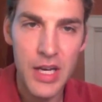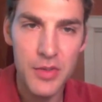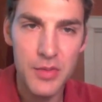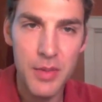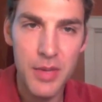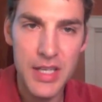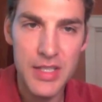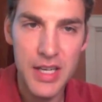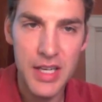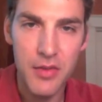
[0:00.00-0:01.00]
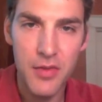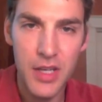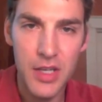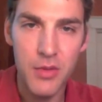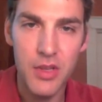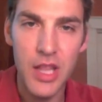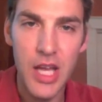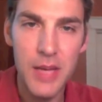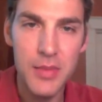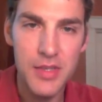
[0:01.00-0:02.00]
I was bit by a tick and infected with
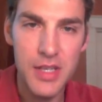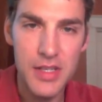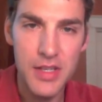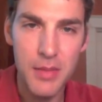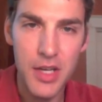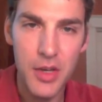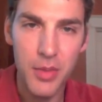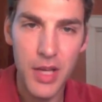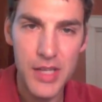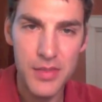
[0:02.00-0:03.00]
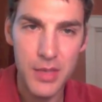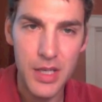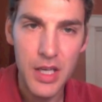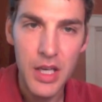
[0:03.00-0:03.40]
Lyme disease and mycoplasma.